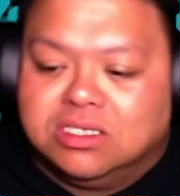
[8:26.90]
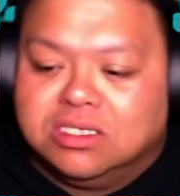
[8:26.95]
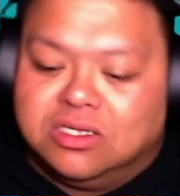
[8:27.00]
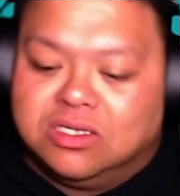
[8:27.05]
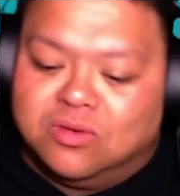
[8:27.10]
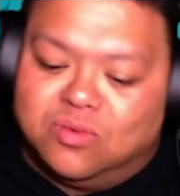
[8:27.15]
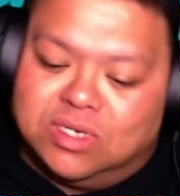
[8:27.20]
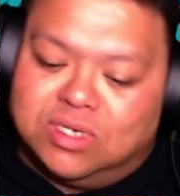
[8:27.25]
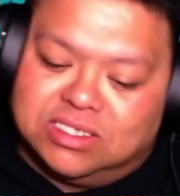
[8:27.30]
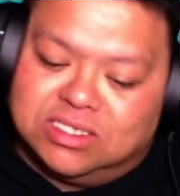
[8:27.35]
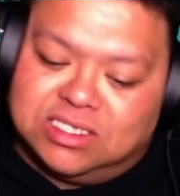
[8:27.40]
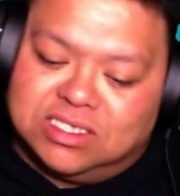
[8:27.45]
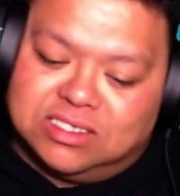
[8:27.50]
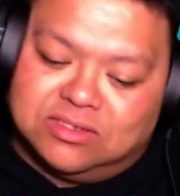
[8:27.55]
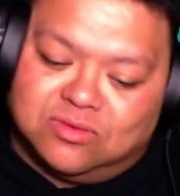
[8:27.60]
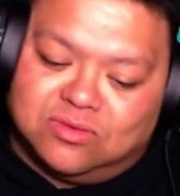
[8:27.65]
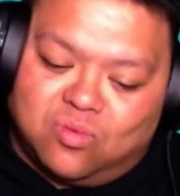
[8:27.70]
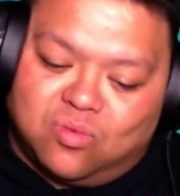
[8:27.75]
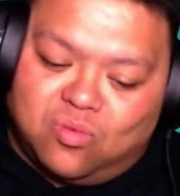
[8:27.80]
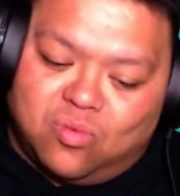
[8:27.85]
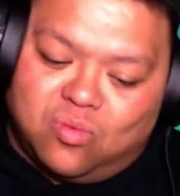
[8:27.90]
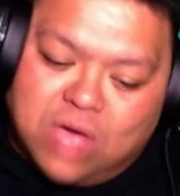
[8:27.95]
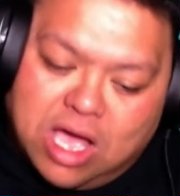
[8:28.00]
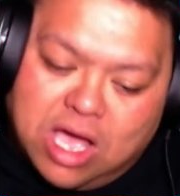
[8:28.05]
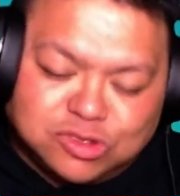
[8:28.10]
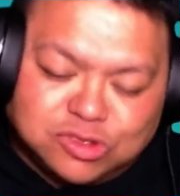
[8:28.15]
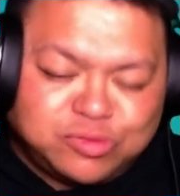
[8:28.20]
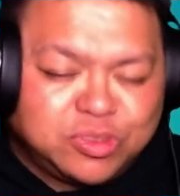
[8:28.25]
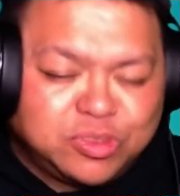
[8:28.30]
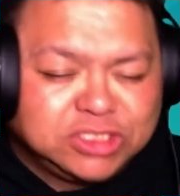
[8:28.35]
Well, and I
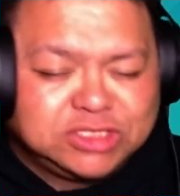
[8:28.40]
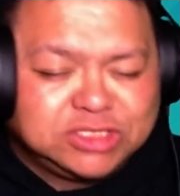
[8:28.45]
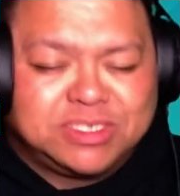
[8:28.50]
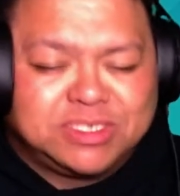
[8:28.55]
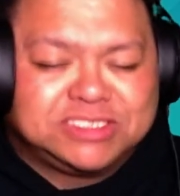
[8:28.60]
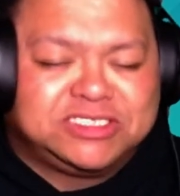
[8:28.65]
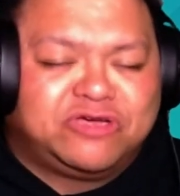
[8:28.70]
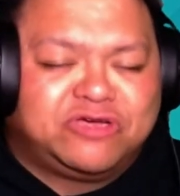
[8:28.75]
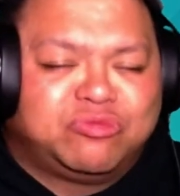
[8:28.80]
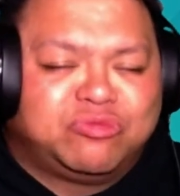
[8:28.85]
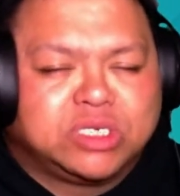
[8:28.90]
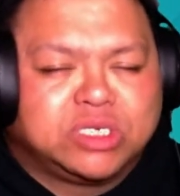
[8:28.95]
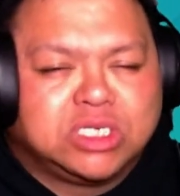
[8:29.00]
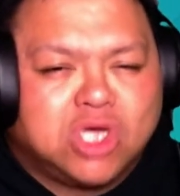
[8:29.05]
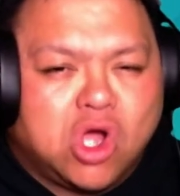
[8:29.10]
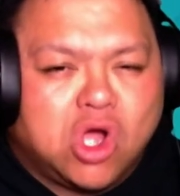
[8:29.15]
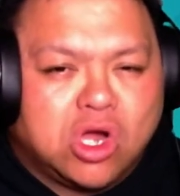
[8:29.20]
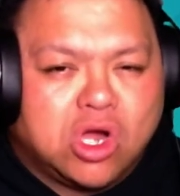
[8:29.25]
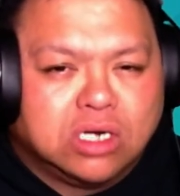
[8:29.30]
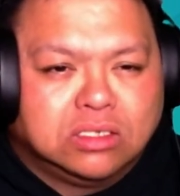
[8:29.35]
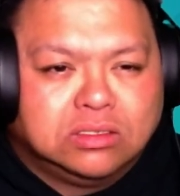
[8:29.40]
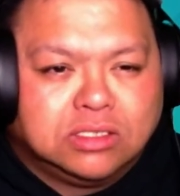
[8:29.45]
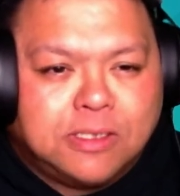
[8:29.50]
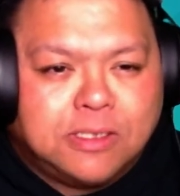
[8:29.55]
was pushing myself pretty hard.